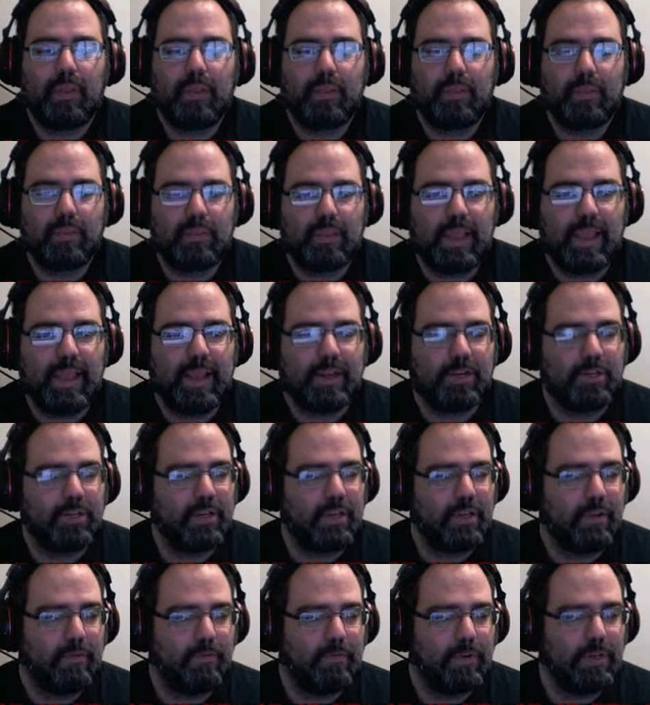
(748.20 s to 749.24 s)
They actually
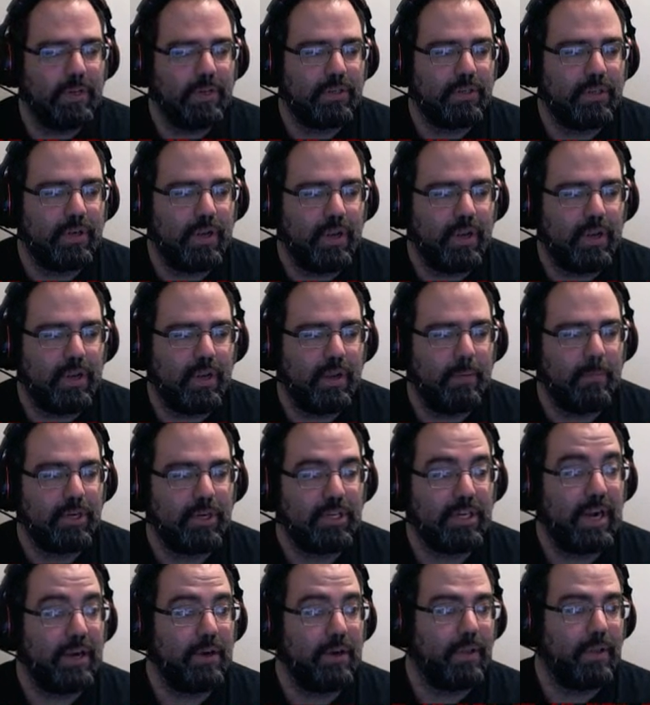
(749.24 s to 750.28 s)
can reach uh, a much
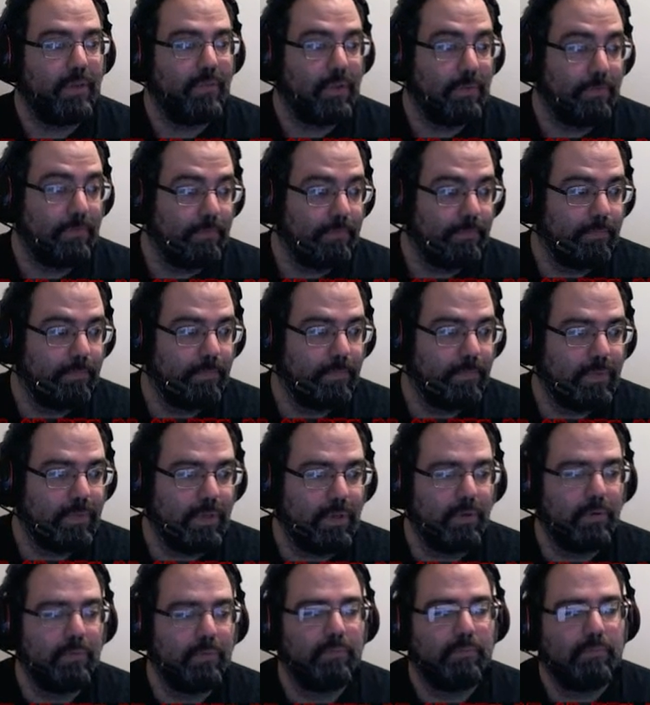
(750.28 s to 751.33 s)
higher level.
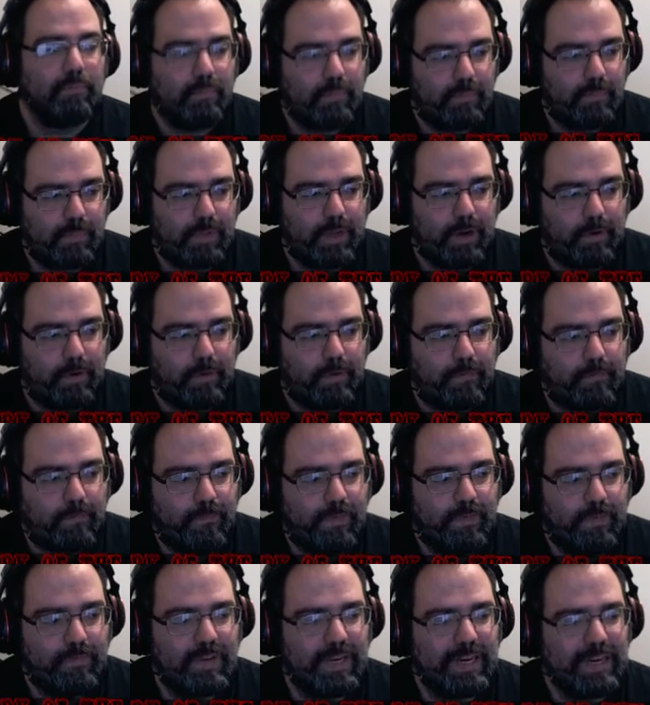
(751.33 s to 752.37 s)
So they're
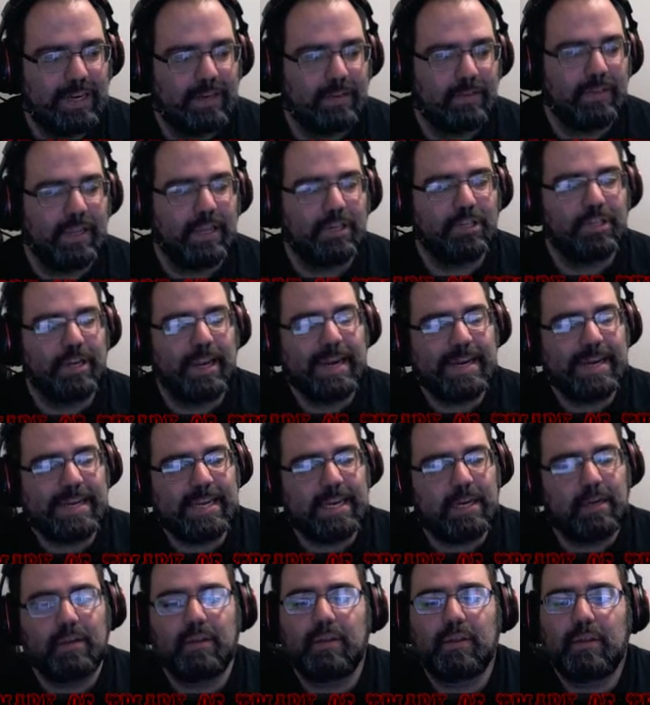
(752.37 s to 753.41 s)
15 slash
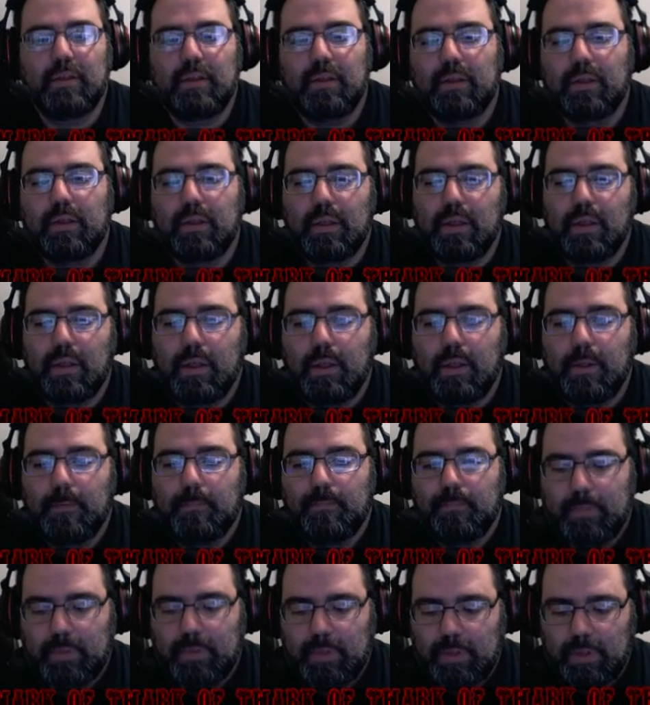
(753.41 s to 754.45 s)
18.
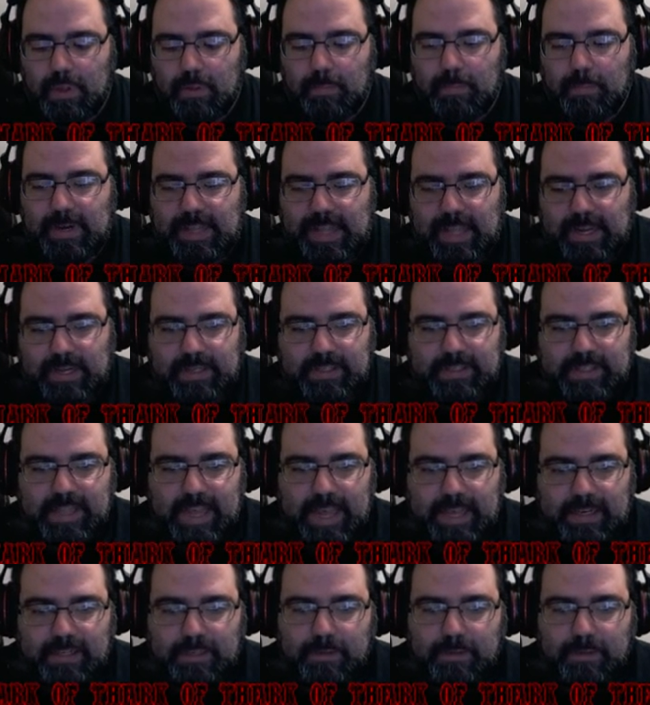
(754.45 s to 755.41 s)
But that is that.